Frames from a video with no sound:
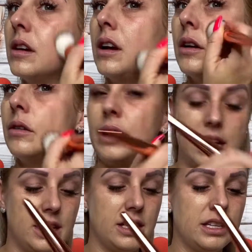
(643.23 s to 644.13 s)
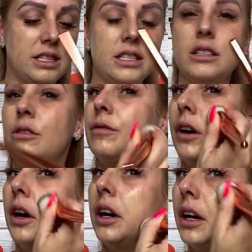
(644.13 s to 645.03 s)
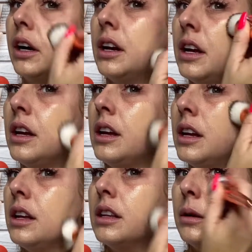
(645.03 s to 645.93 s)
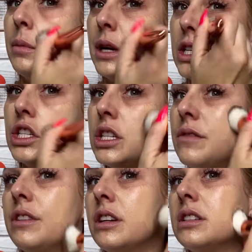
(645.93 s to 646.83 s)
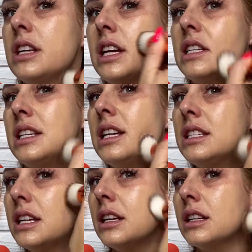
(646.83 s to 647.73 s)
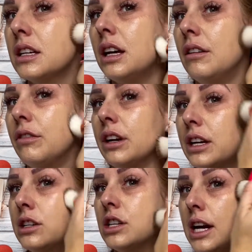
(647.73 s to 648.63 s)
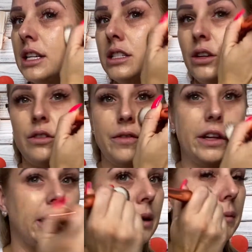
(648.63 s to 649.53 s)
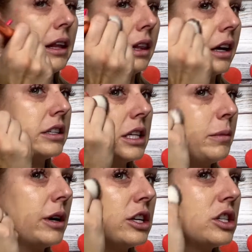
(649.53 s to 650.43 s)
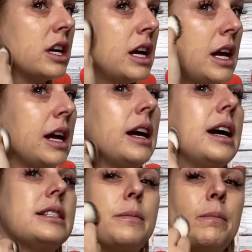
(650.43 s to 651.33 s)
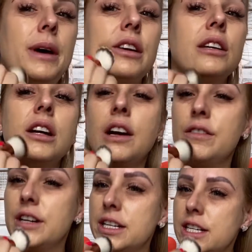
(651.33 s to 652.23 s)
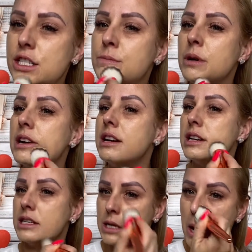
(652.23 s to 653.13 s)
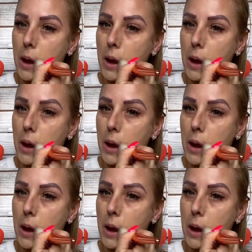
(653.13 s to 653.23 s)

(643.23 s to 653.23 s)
All right, this so far, the brush feels like a decent coverage. I still feel like my Luxie brush has a better coverage, but